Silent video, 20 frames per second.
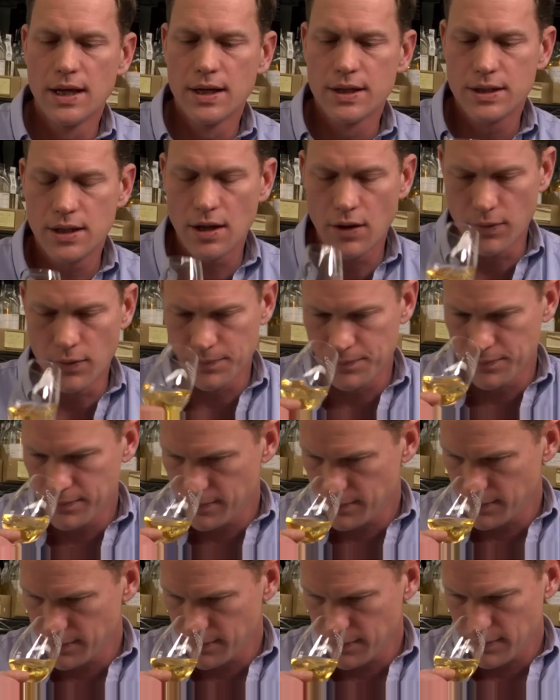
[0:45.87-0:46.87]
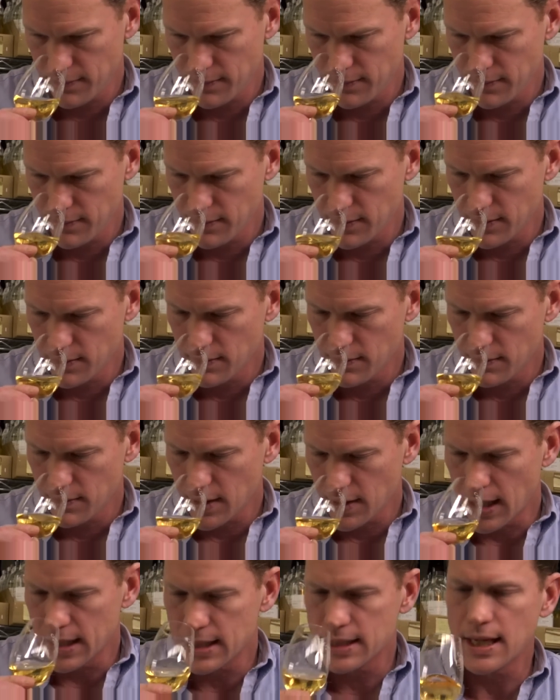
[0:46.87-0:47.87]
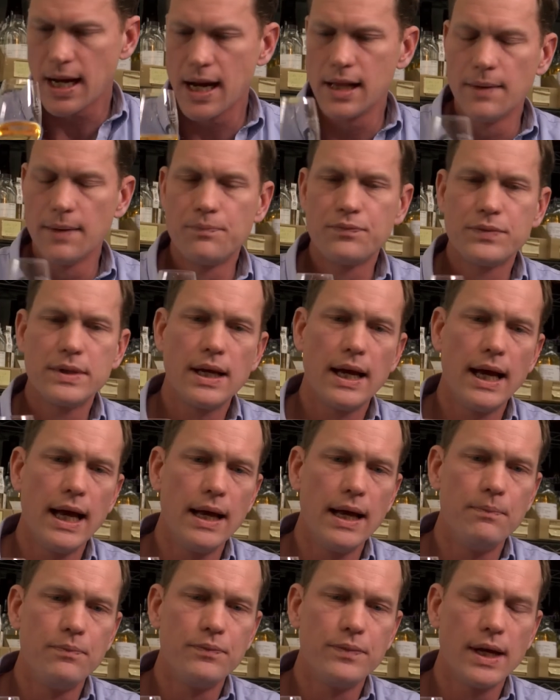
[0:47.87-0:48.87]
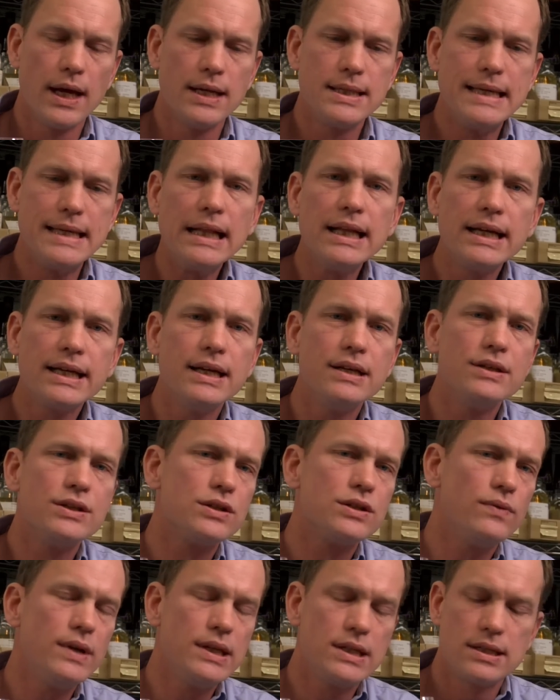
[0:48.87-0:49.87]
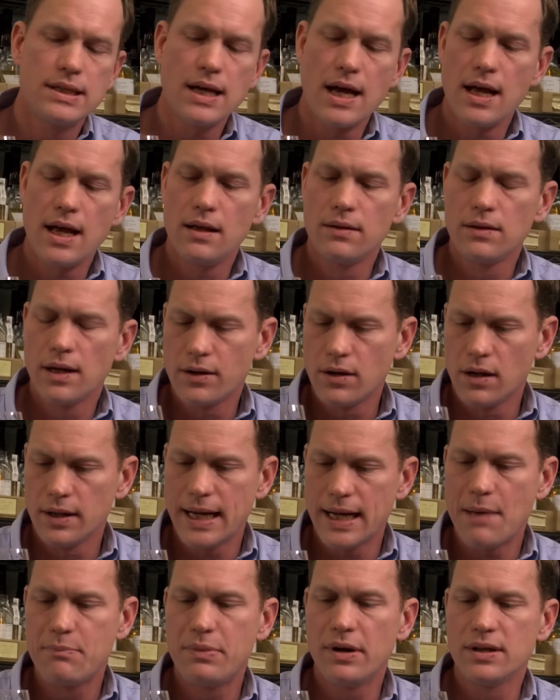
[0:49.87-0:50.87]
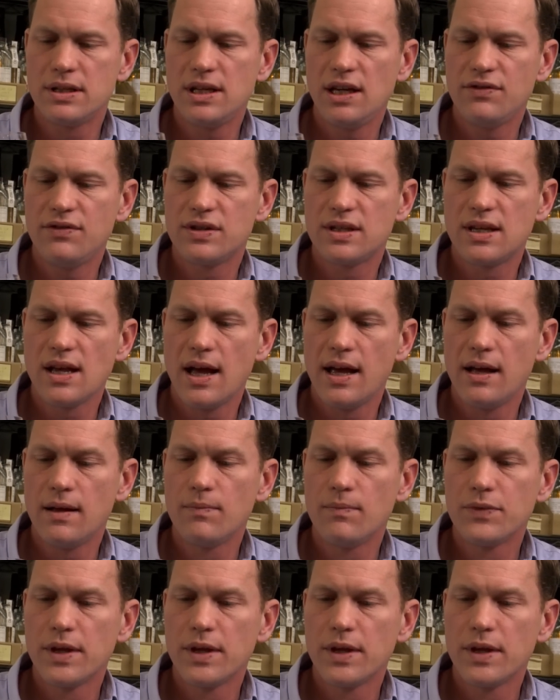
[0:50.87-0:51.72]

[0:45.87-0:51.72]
So, Asyla, a delicate, sweet style. I call it aperitif style.